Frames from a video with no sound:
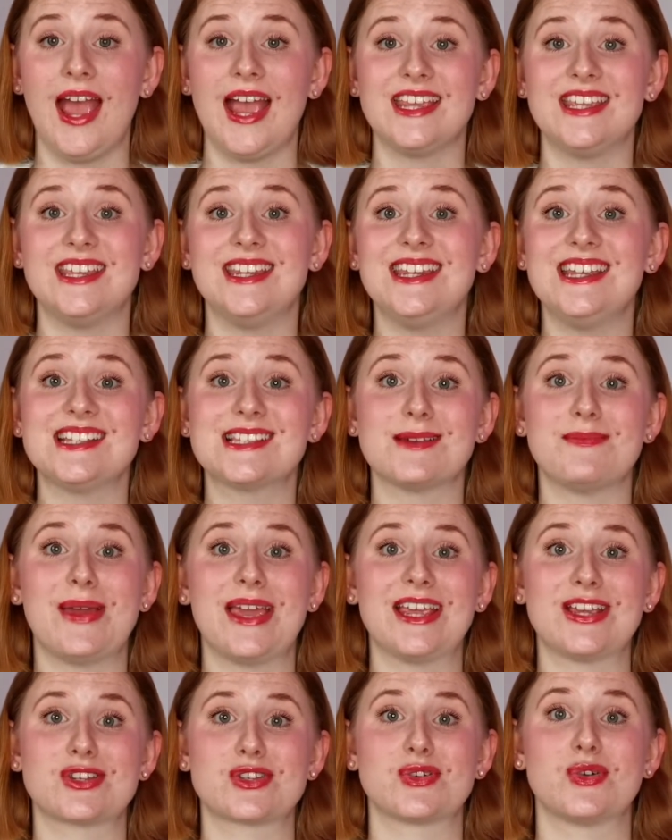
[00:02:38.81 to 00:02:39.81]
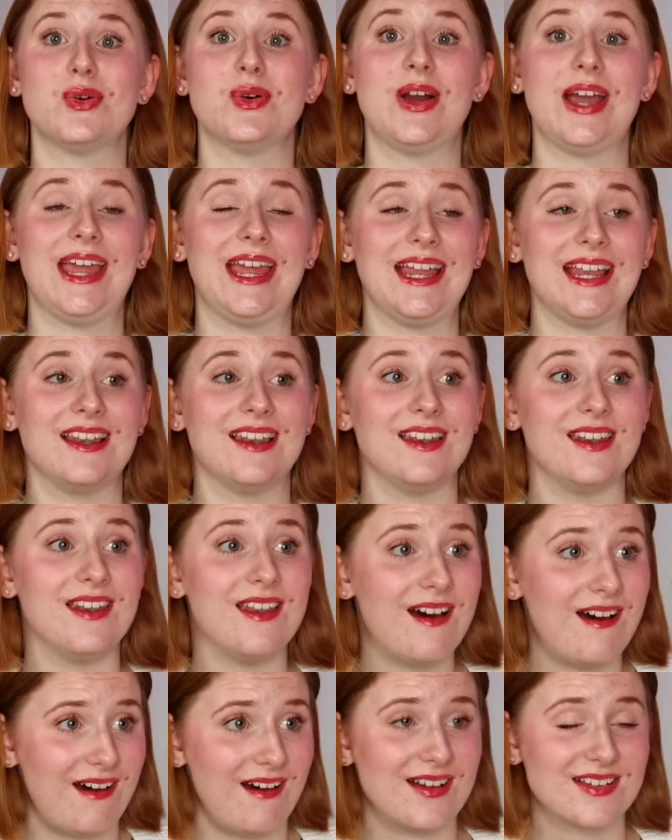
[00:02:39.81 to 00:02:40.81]
You need to make sure it
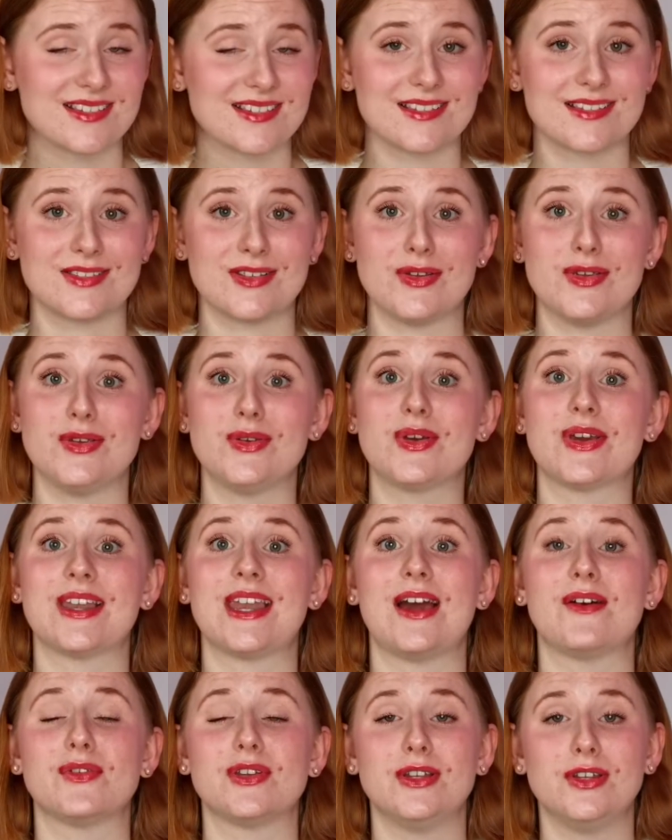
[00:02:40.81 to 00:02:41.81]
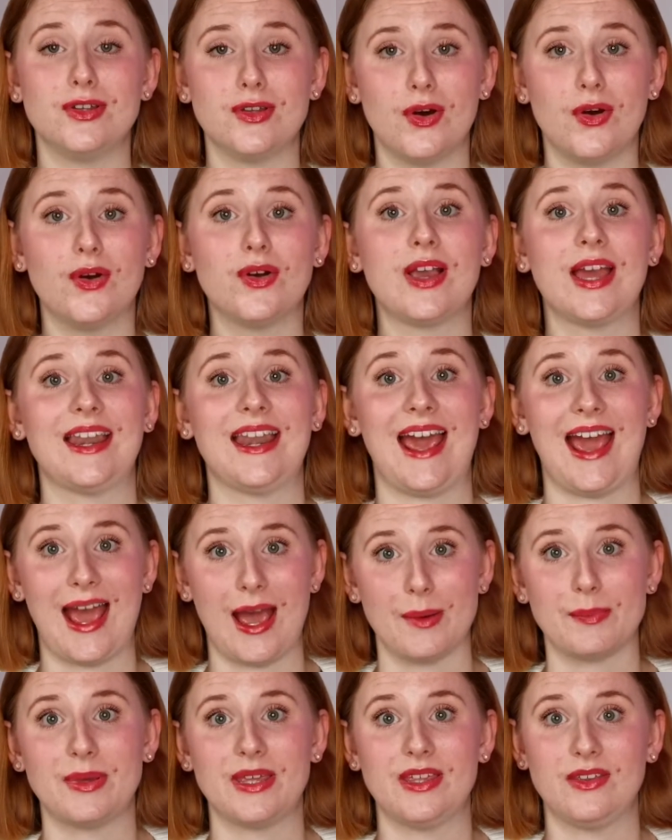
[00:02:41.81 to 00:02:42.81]
lasts so you can have a long and
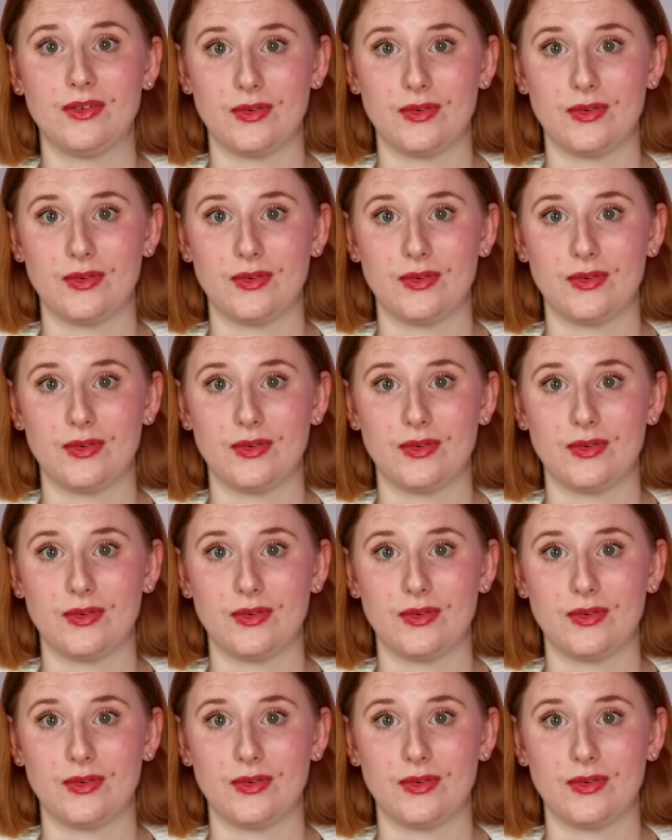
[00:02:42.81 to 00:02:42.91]
happy